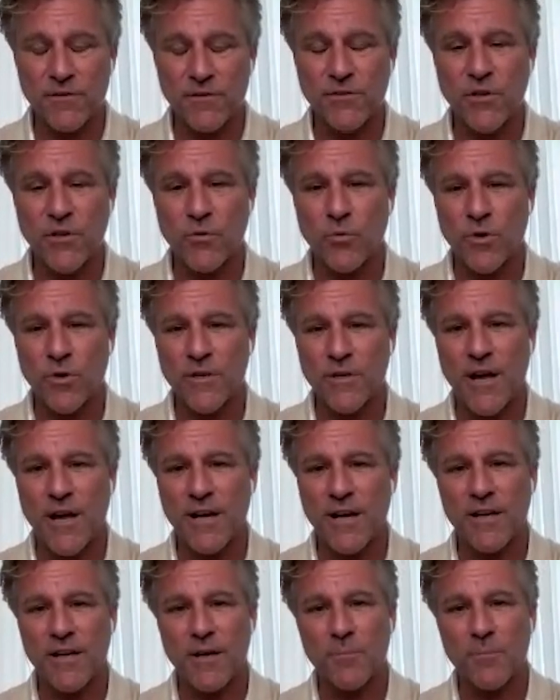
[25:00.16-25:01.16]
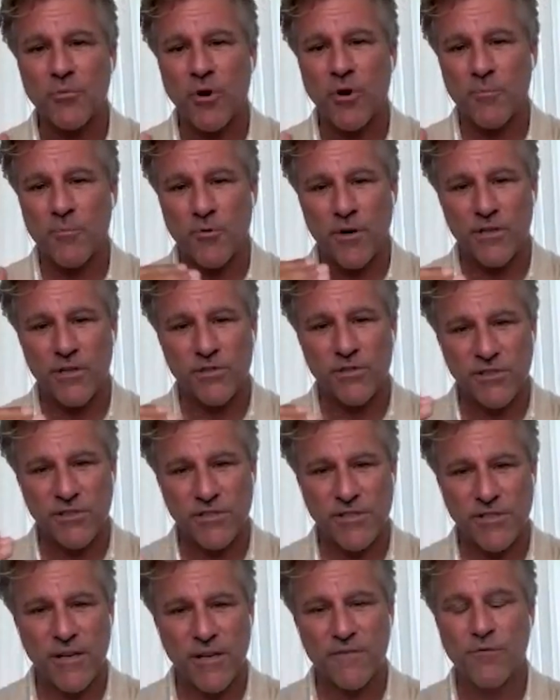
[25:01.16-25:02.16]
So we're not in a preparation
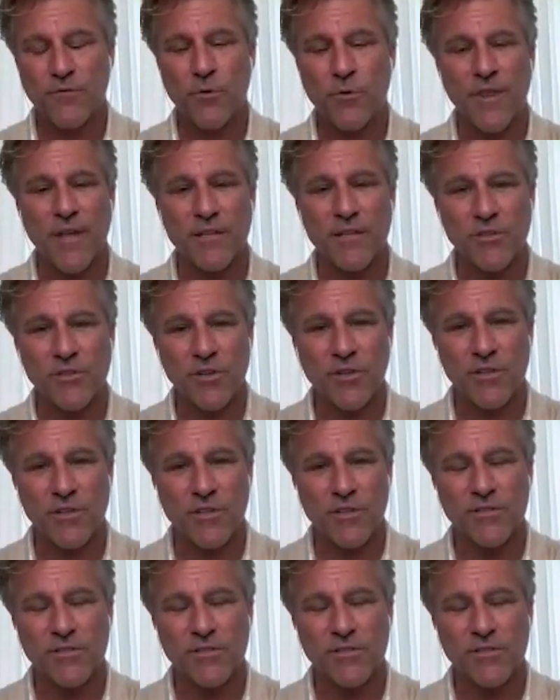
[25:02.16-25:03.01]
state for that journey.